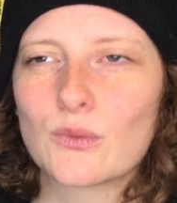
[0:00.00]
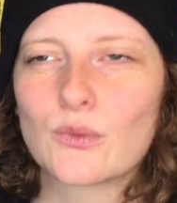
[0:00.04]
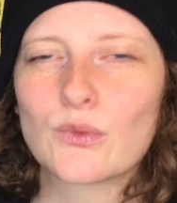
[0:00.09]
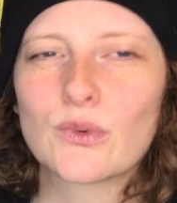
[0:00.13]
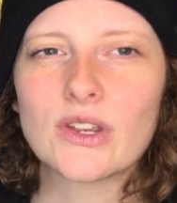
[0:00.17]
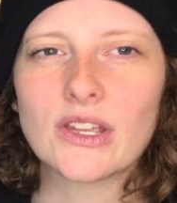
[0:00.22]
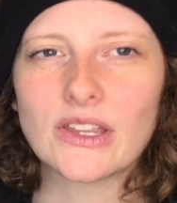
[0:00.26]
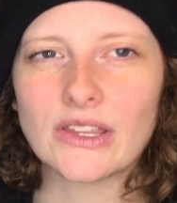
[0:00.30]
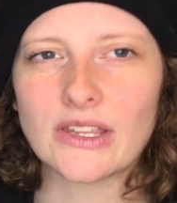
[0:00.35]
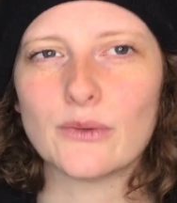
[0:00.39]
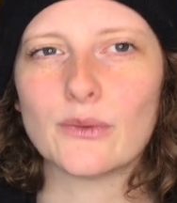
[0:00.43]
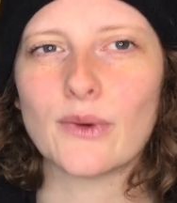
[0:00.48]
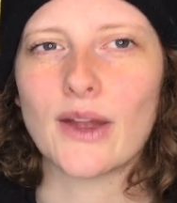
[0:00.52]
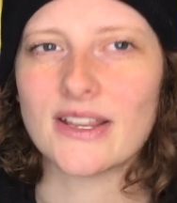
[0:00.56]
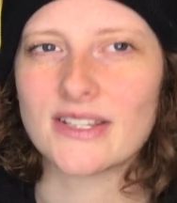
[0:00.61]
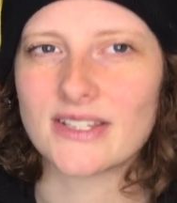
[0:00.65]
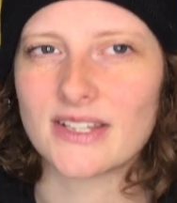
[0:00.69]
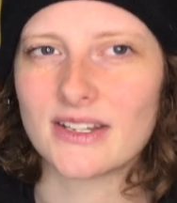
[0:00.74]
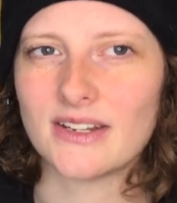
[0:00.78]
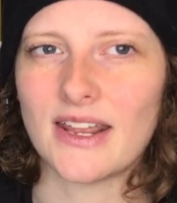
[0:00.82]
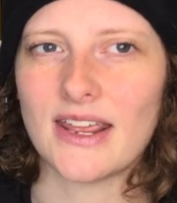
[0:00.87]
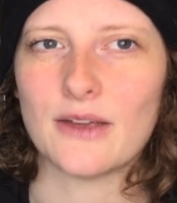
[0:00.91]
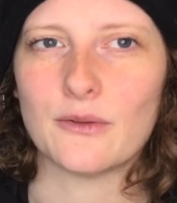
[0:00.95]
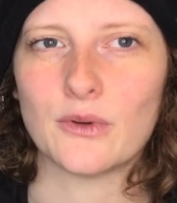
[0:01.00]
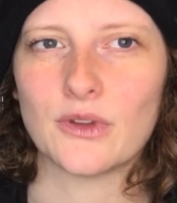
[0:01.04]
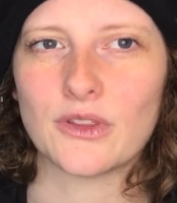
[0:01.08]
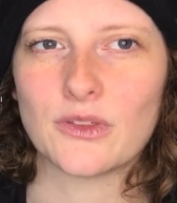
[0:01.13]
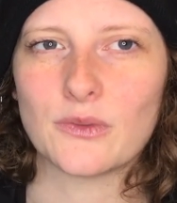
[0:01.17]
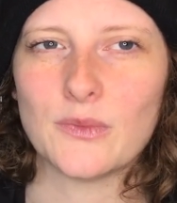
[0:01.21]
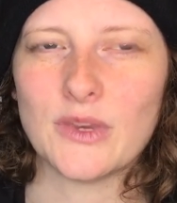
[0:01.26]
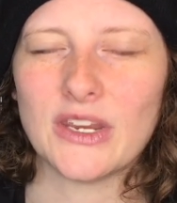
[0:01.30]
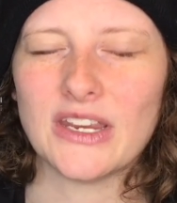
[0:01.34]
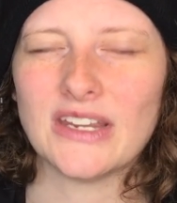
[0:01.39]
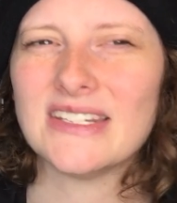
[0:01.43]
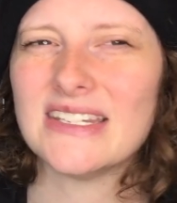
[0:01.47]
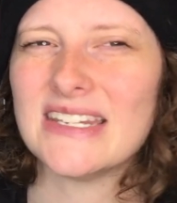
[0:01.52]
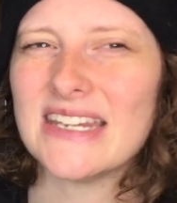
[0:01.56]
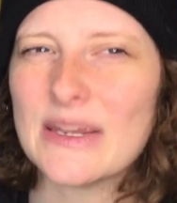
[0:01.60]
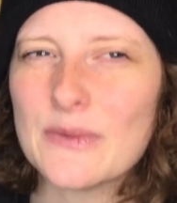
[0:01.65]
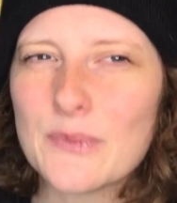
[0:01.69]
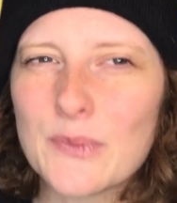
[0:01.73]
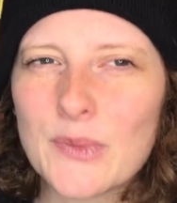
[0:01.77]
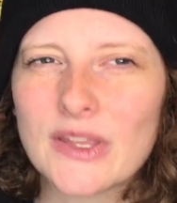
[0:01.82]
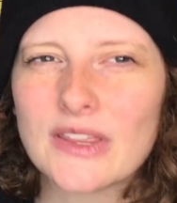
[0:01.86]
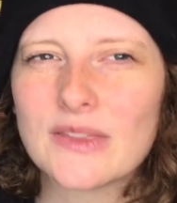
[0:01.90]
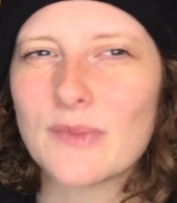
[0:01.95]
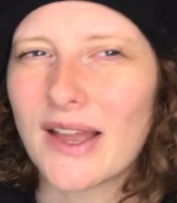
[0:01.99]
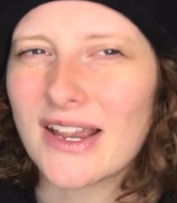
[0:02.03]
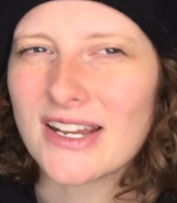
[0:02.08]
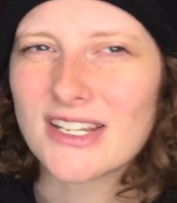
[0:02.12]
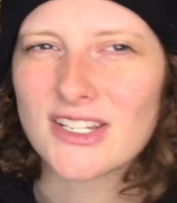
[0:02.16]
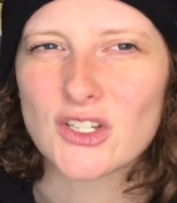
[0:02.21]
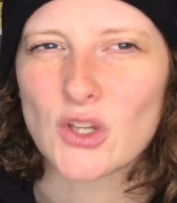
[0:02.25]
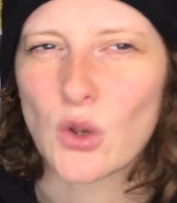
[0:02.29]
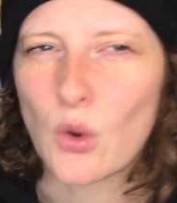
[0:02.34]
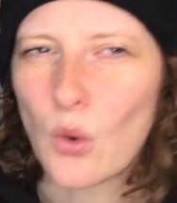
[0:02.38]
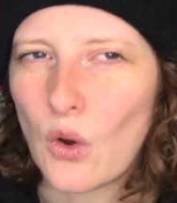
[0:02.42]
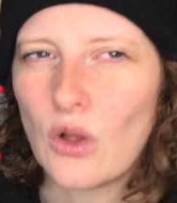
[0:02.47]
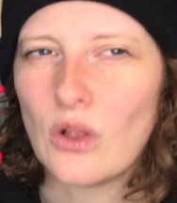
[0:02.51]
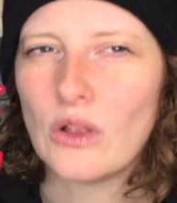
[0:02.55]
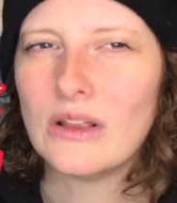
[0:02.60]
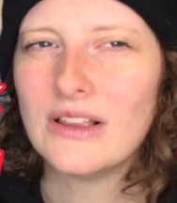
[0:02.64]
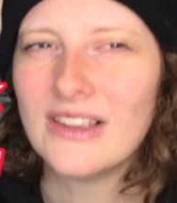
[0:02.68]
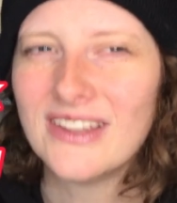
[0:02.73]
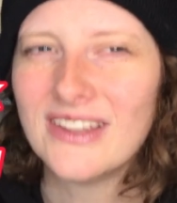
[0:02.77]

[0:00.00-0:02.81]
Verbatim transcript: really resonate with me deep in my soul